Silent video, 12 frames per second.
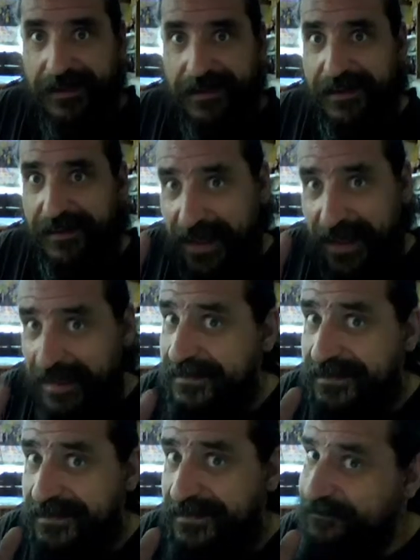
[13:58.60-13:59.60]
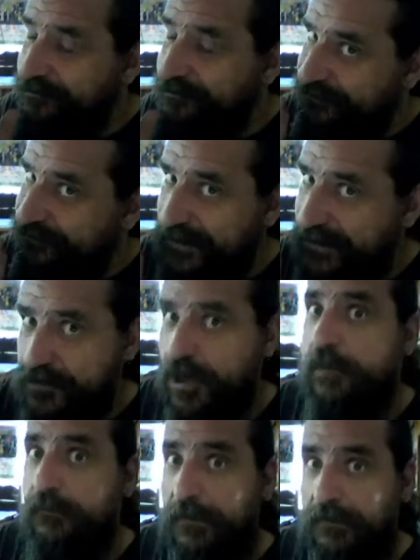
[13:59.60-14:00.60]
And that's the
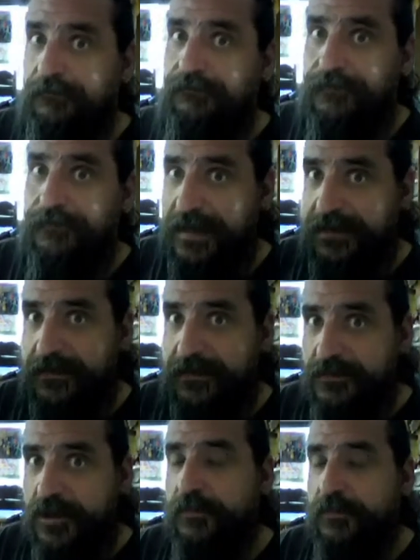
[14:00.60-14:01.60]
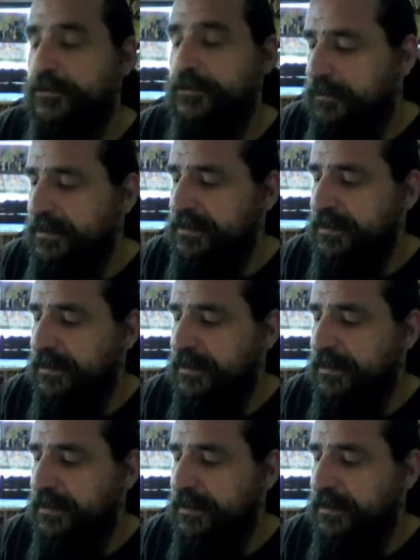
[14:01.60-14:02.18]
job. That's your job. Your job is